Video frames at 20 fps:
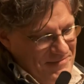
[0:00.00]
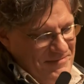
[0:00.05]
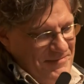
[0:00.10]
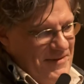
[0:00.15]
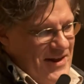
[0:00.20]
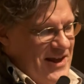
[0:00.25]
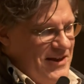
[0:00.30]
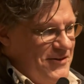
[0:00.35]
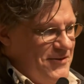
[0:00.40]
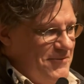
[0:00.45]

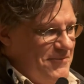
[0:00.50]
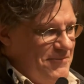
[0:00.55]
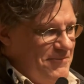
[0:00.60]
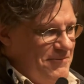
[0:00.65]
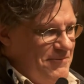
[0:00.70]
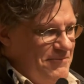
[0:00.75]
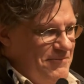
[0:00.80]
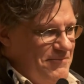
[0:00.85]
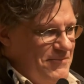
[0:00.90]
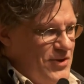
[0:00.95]
as
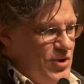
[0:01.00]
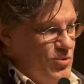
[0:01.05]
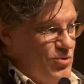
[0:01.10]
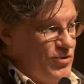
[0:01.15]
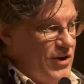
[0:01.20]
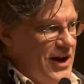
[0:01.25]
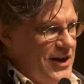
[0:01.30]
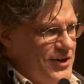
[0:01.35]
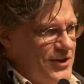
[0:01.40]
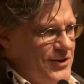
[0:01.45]
you
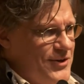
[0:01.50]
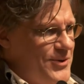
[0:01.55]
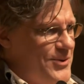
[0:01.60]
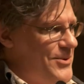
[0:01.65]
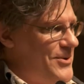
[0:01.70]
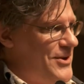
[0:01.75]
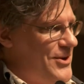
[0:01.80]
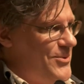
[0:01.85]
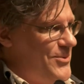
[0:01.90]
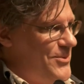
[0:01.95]
try to do,
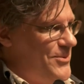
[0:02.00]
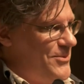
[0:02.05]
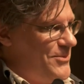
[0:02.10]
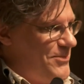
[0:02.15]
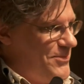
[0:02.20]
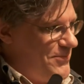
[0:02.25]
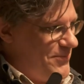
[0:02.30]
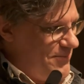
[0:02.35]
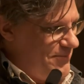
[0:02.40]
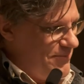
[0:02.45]
you
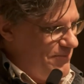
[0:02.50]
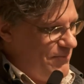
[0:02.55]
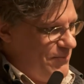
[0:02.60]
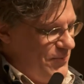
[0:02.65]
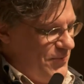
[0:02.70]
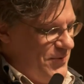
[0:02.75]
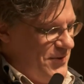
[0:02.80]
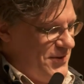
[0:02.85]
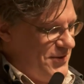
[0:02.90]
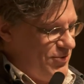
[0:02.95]

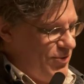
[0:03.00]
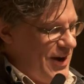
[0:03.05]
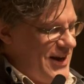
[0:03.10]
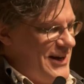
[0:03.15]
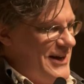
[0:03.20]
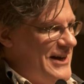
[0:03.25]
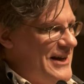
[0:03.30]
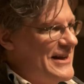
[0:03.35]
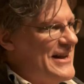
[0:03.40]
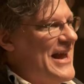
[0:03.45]
try to
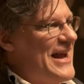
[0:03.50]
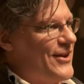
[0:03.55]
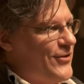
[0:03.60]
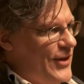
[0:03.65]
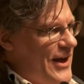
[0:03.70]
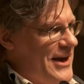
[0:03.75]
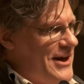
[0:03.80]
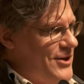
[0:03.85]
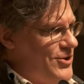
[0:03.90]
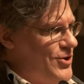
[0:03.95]
detect
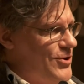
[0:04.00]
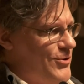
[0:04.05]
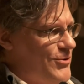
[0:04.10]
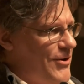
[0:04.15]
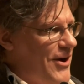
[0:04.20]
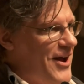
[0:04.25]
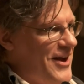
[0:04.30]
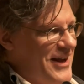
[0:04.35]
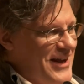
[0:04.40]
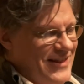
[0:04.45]
that as you're
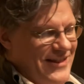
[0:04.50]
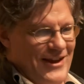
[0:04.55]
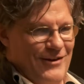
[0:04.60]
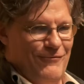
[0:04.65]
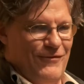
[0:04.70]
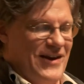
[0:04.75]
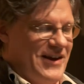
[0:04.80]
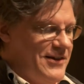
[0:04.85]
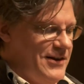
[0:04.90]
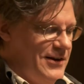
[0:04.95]
drawing it and then
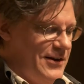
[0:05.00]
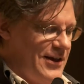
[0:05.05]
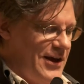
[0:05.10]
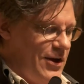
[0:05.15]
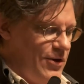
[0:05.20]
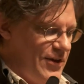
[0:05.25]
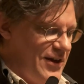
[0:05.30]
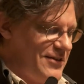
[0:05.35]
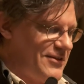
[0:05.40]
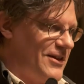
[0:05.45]
fix it and say,
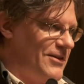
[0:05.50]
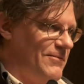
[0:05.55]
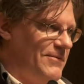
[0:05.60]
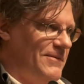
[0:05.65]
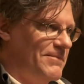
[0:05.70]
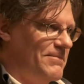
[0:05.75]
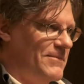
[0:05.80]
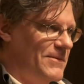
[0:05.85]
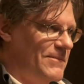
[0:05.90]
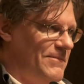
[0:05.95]
oh, that's
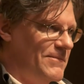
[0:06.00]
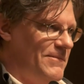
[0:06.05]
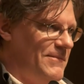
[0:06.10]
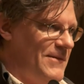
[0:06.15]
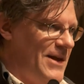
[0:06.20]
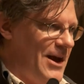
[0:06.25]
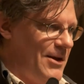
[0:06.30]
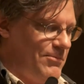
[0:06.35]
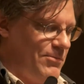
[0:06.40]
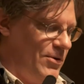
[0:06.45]

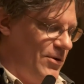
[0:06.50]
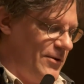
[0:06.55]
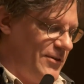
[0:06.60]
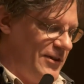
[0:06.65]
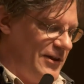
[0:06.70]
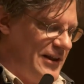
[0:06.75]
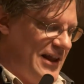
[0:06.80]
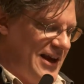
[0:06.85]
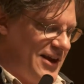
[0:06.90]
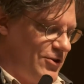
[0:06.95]
not good,
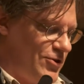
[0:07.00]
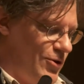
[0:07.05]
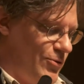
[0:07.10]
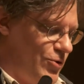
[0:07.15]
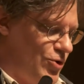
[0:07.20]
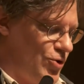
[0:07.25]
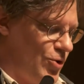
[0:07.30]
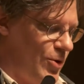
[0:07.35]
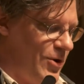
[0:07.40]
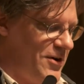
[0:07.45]
the leg's too
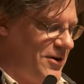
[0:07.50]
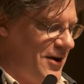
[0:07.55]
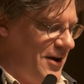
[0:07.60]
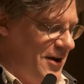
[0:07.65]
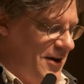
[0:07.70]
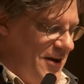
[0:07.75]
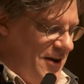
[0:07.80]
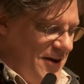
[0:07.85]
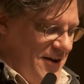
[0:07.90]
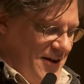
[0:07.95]
short
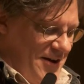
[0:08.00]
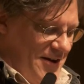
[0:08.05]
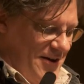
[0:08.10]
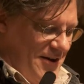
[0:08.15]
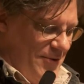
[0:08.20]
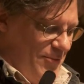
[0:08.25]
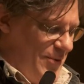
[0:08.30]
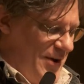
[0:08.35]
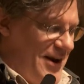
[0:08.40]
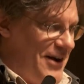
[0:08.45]
or
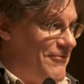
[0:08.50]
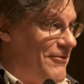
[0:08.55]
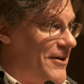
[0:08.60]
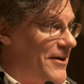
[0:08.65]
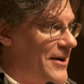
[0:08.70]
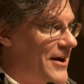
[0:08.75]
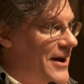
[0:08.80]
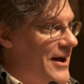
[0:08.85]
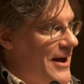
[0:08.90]
whatever.